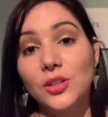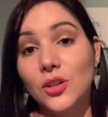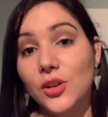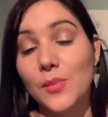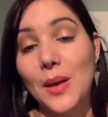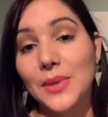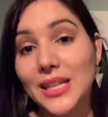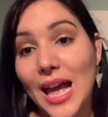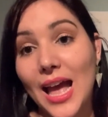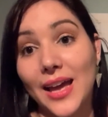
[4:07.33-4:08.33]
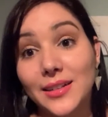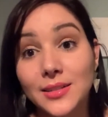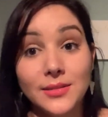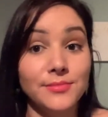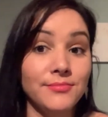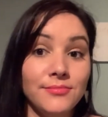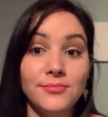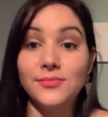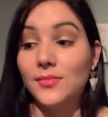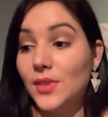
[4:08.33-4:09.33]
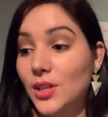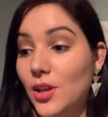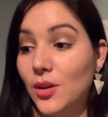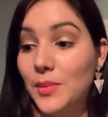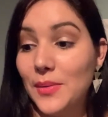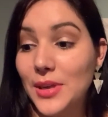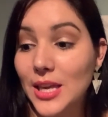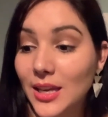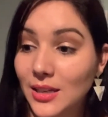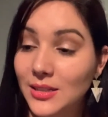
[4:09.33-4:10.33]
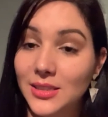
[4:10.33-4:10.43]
you know, your mom and dad, you know, maybe,